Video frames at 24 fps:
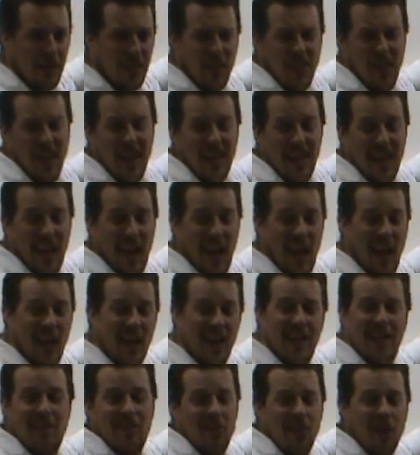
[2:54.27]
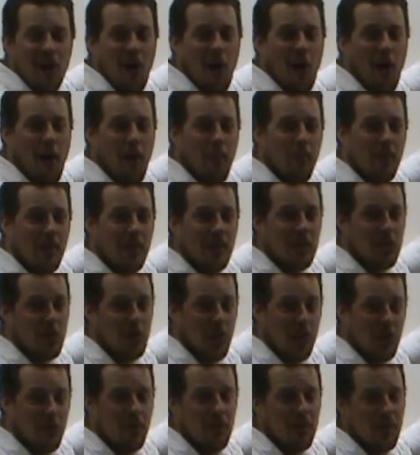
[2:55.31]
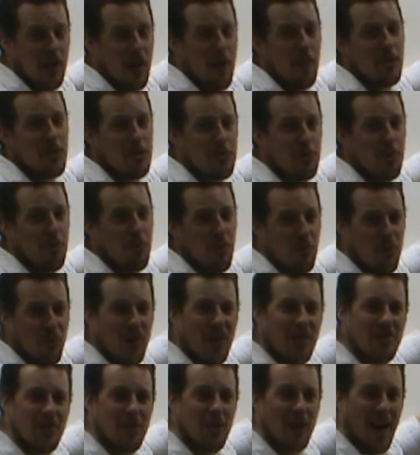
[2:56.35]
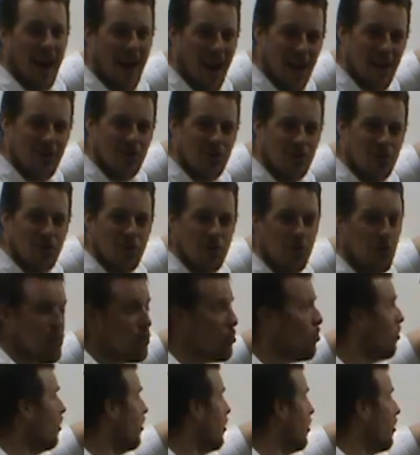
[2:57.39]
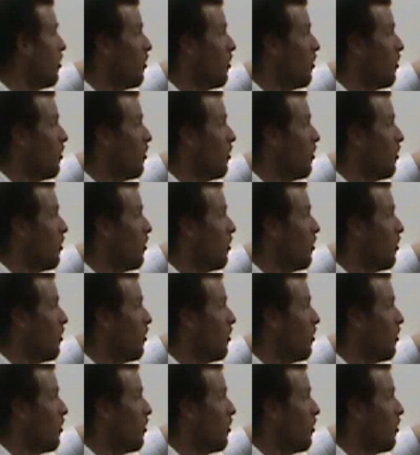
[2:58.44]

that any time a general chemistry professor asks you